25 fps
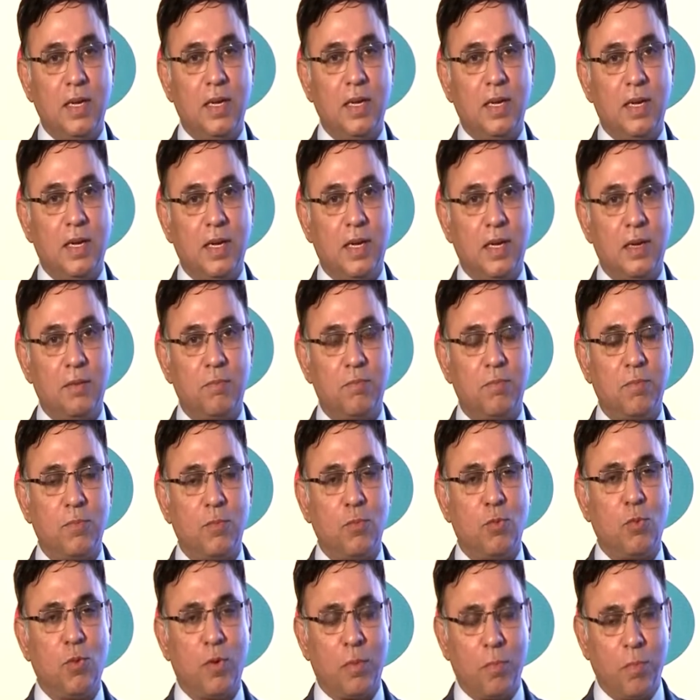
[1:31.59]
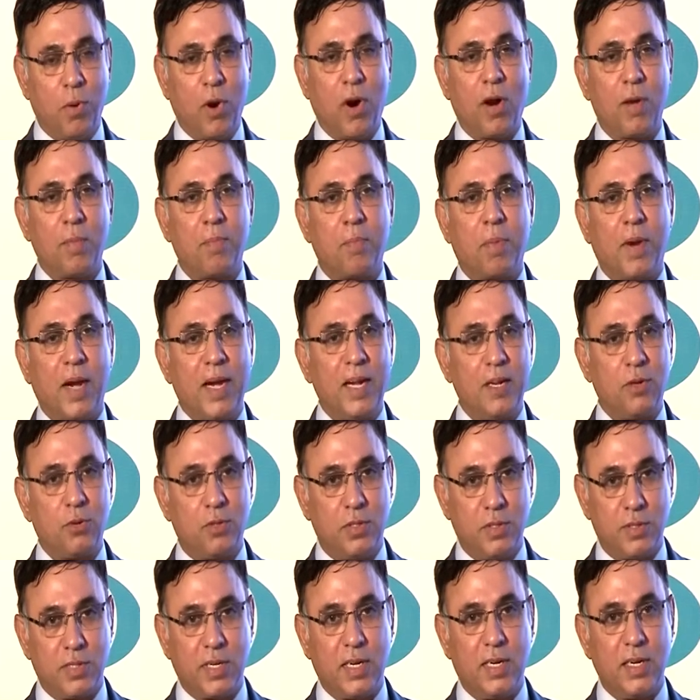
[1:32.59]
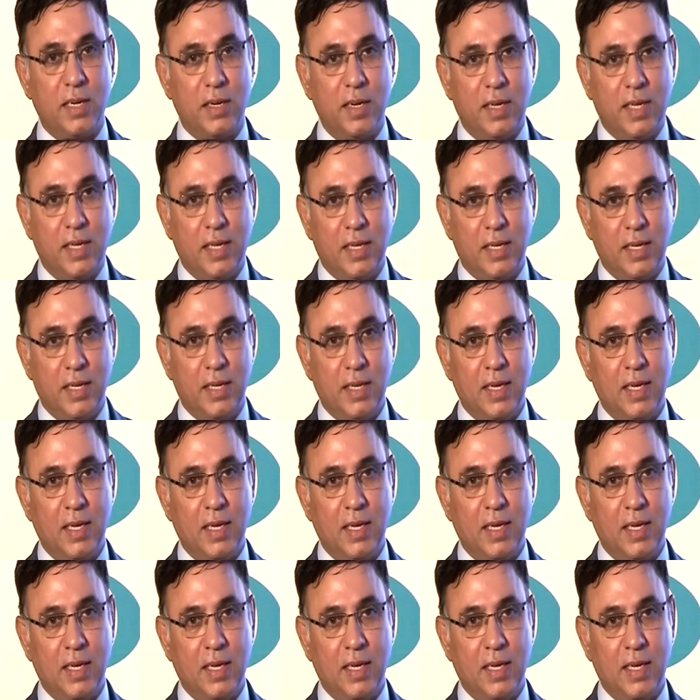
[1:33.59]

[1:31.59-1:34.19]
who have brought pride to this country